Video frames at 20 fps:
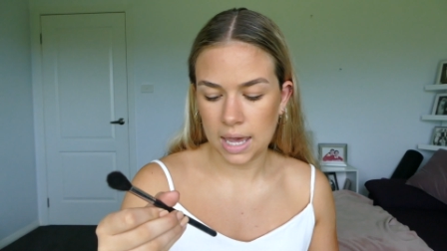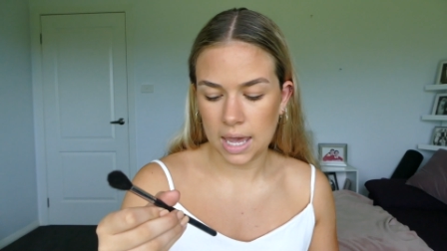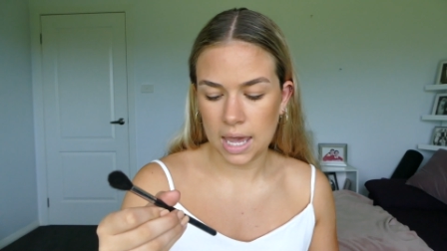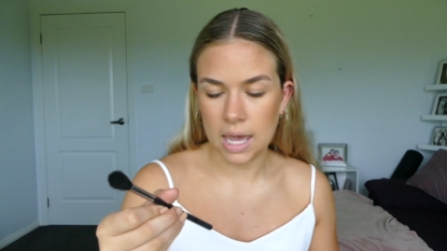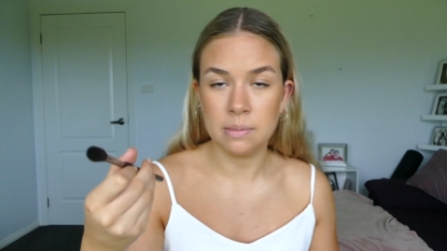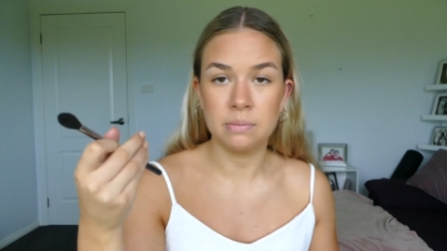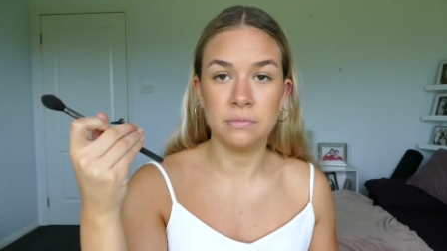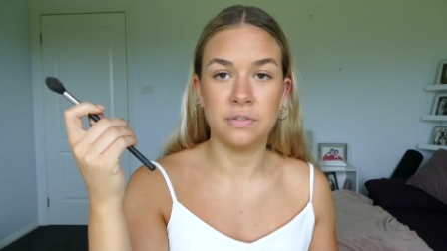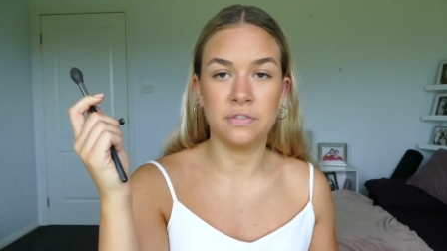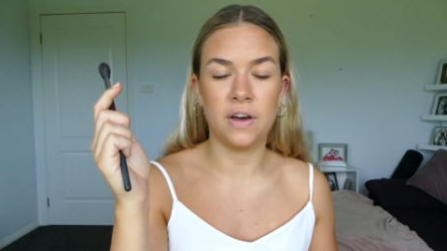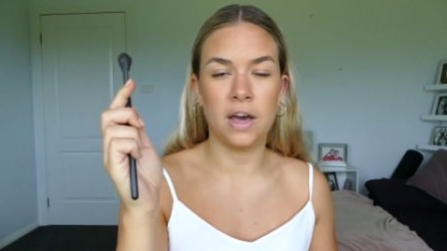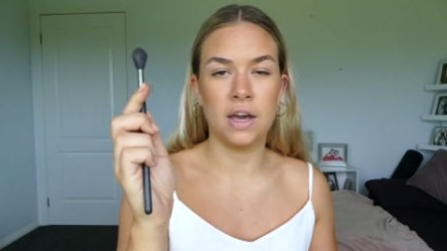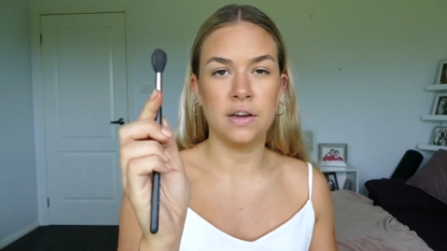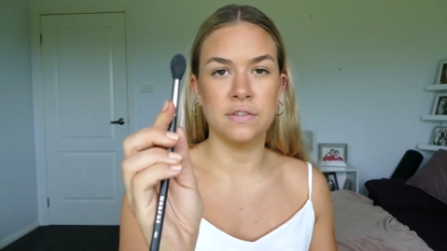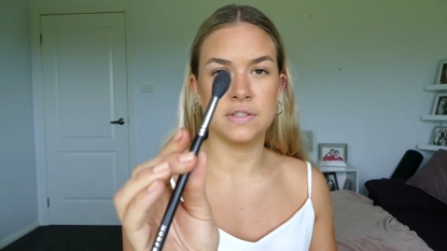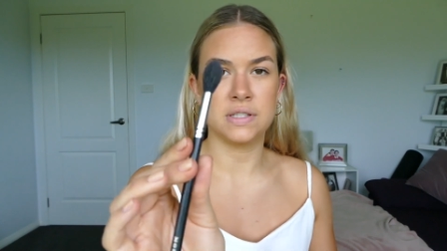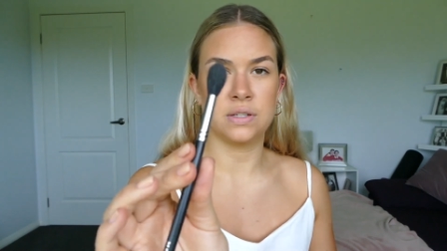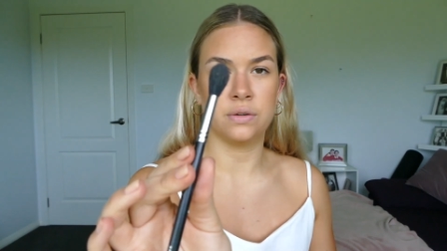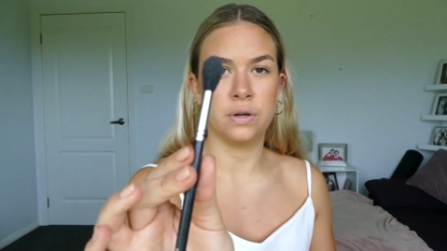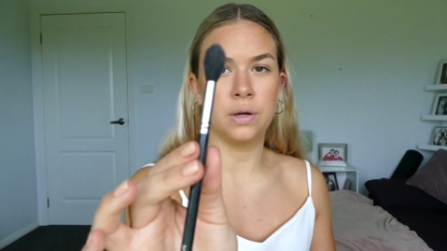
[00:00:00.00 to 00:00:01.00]

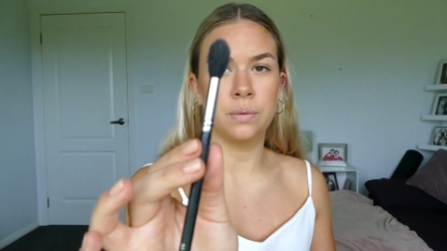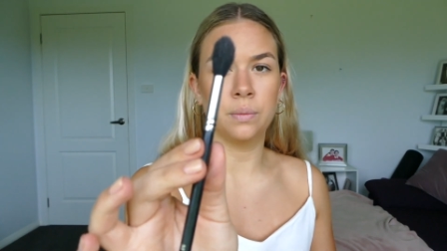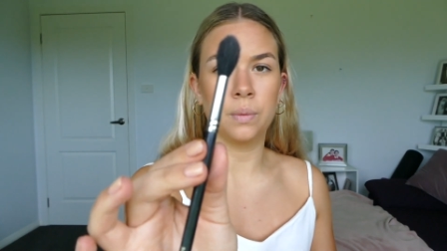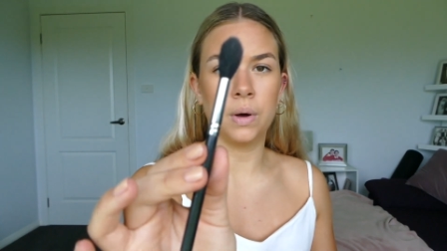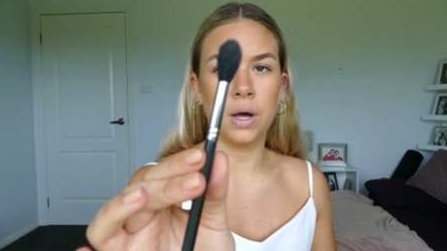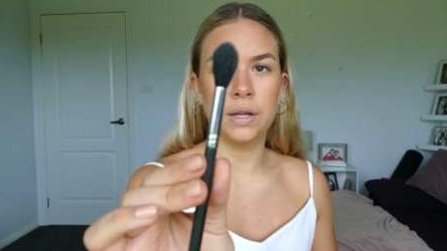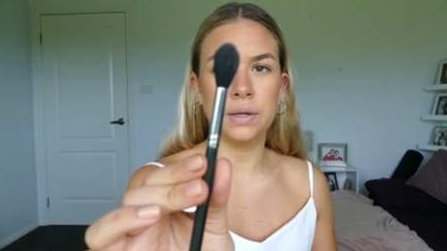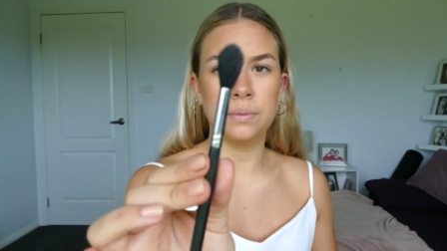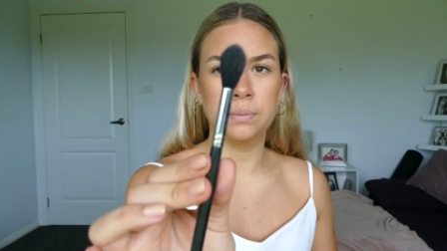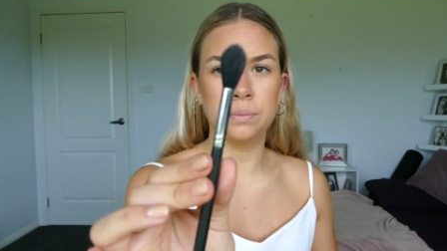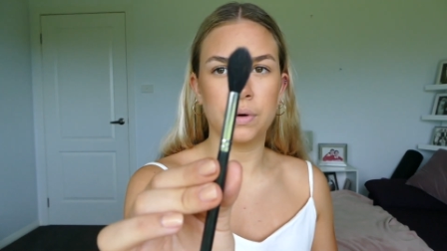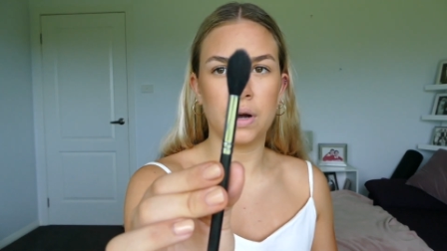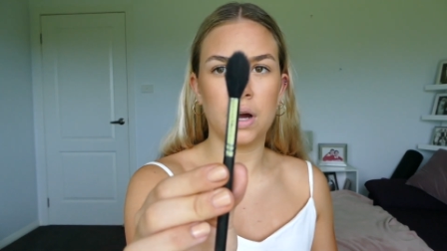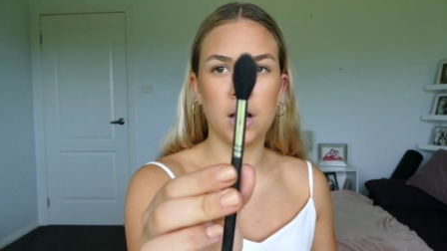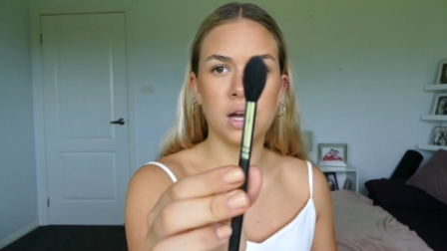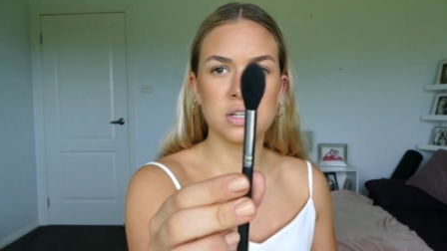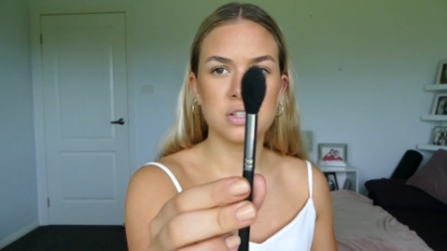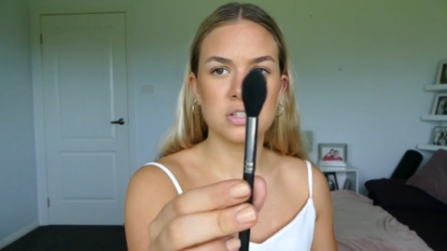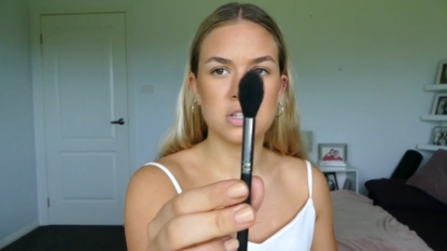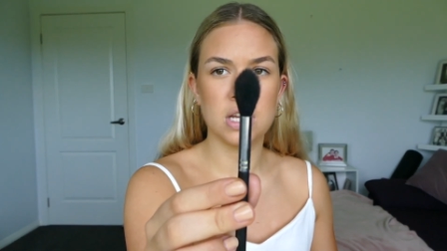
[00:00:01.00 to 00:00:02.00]
M501
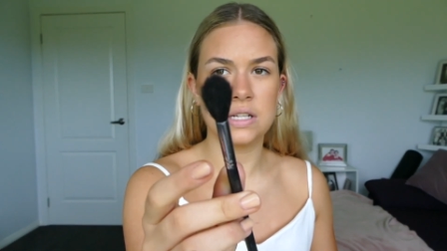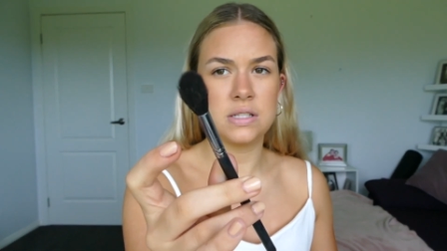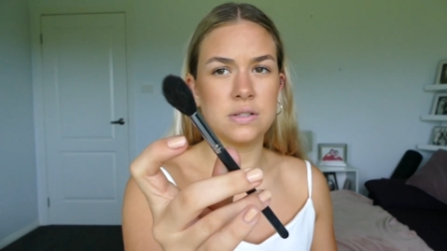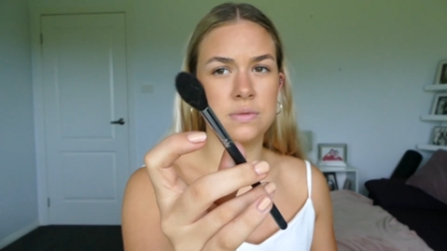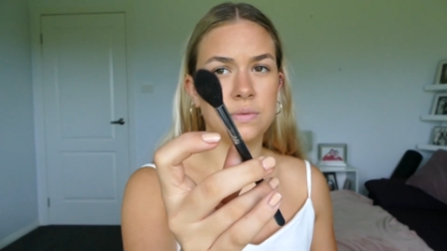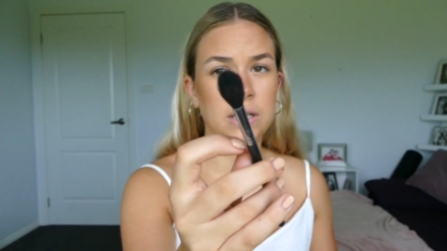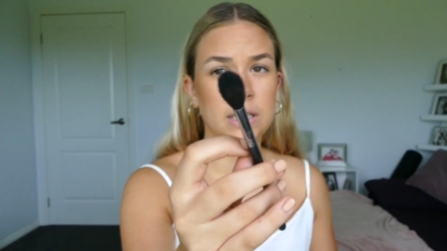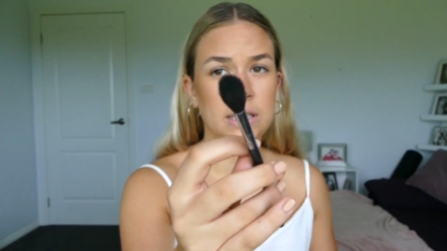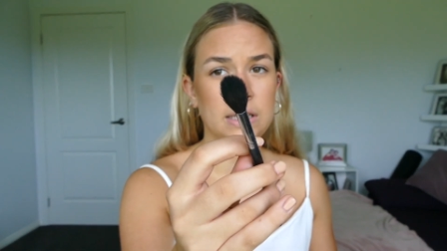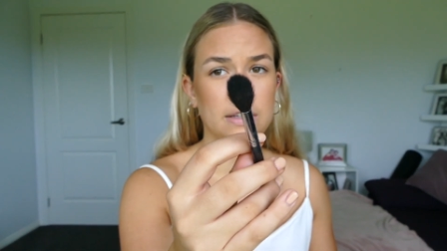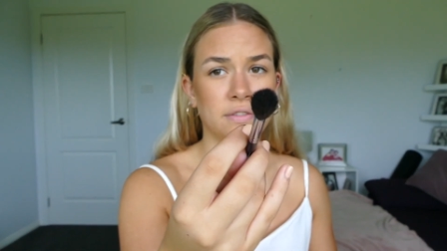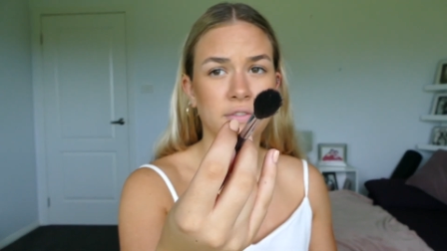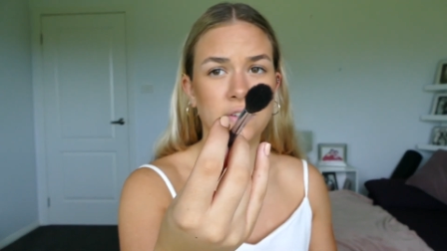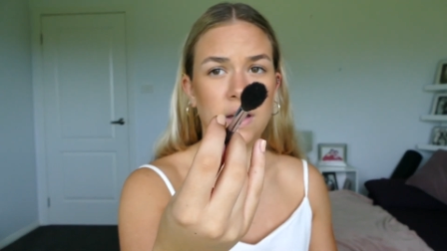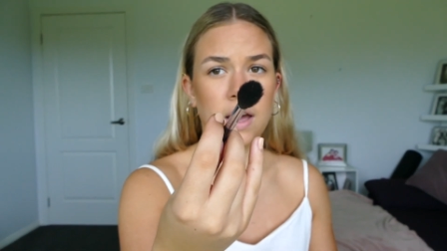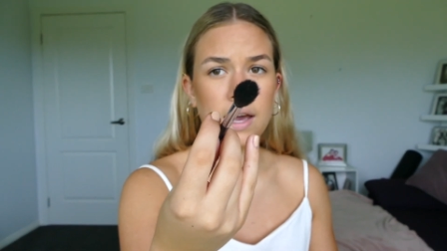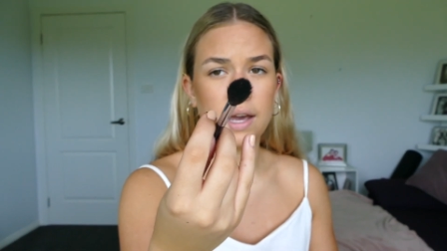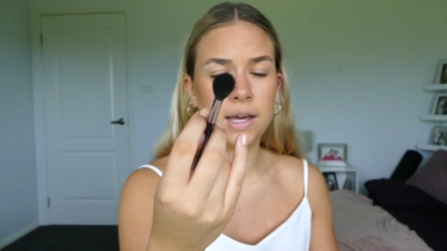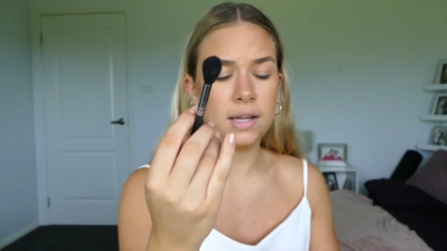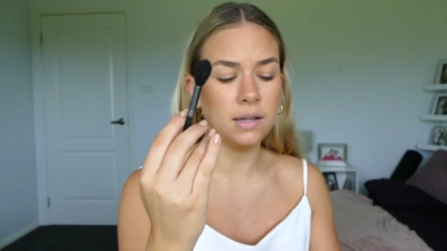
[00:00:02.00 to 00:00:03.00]
brush. It's really
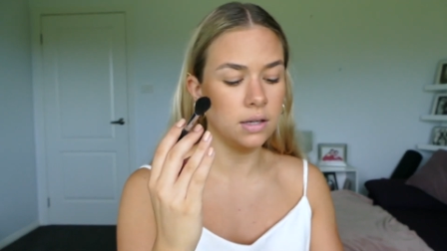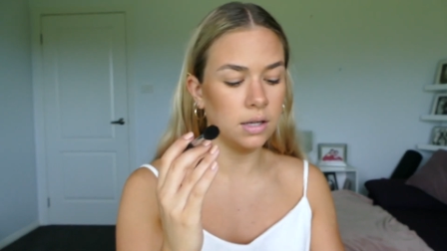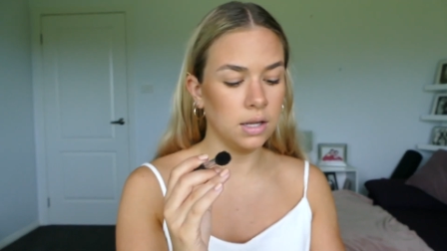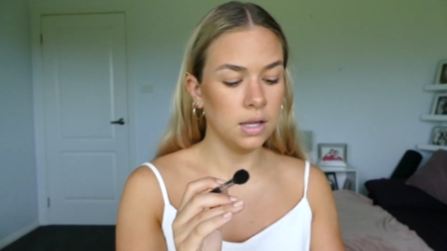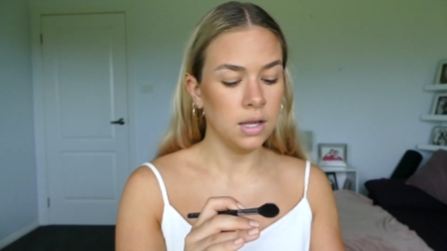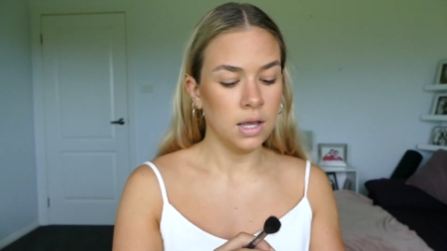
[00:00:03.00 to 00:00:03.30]
fine.